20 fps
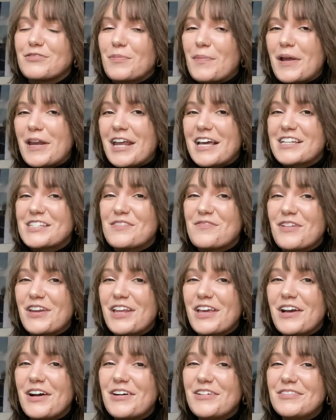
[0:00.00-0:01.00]
for my next
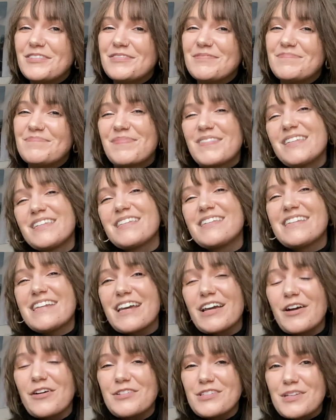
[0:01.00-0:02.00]
video.
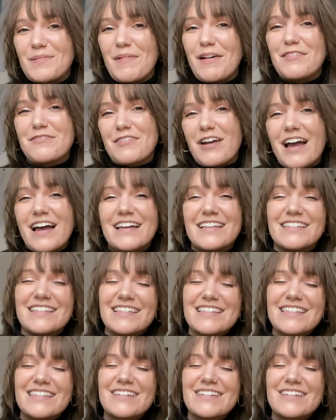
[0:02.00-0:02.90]
Stay cozy, my friends.